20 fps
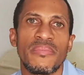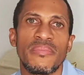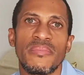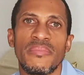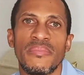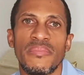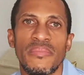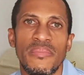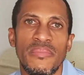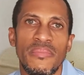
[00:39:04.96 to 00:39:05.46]

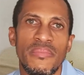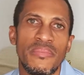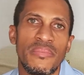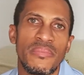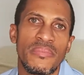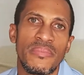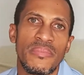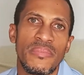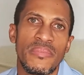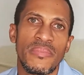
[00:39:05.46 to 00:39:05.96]

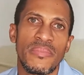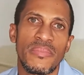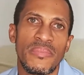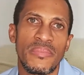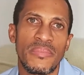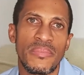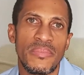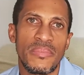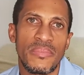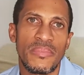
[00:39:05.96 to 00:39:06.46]

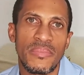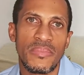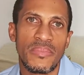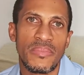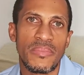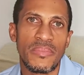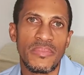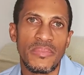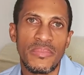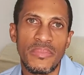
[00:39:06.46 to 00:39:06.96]

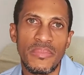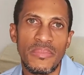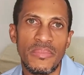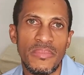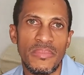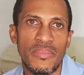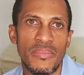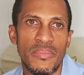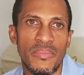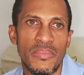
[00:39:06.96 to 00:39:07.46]

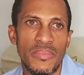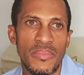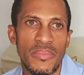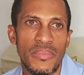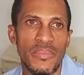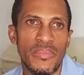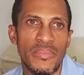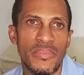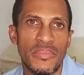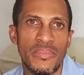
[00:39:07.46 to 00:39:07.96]

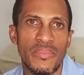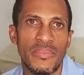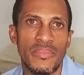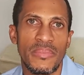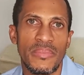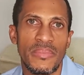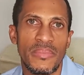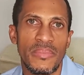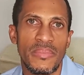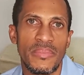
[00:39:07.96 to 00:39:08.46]

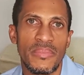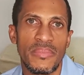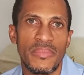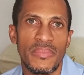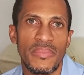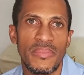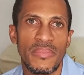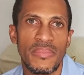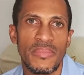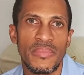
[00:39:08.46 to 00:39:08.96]
This person isn't speaking.